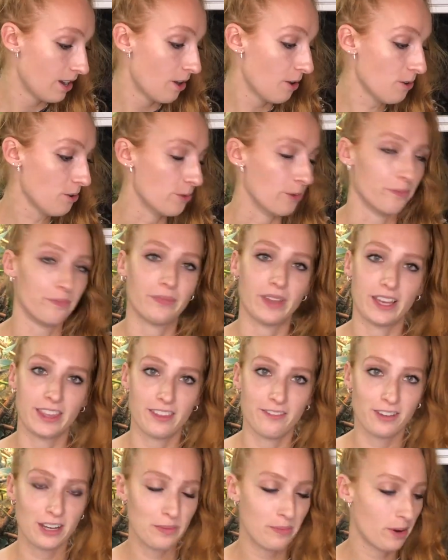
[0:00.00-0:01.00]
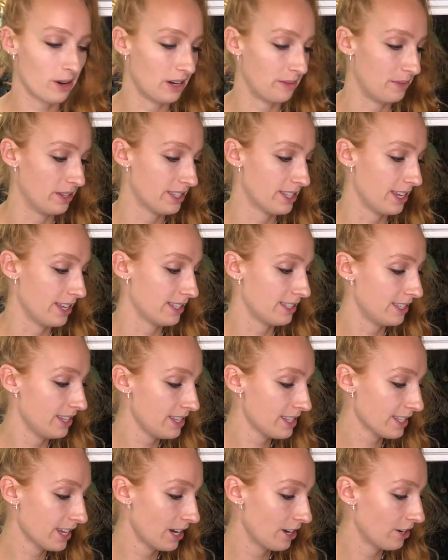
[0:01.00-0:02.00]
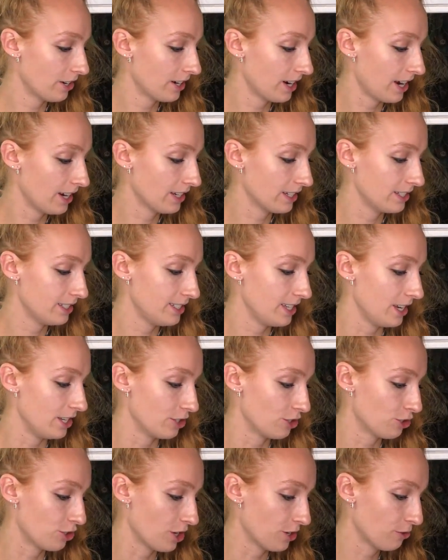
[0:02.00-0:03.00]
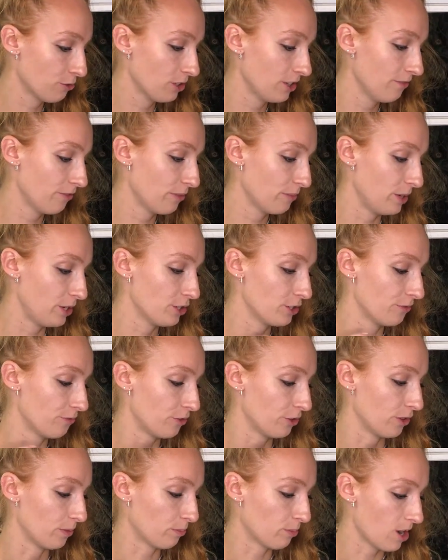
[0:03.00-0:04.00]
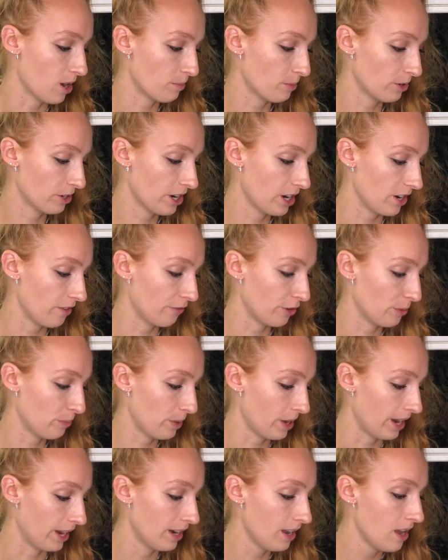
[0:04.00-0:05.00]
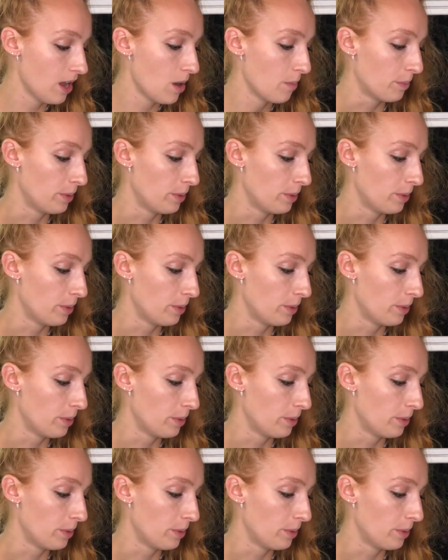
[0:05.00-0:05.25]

Oh, at the very bottom it says, this care guide contains general information for the proper care of your pet,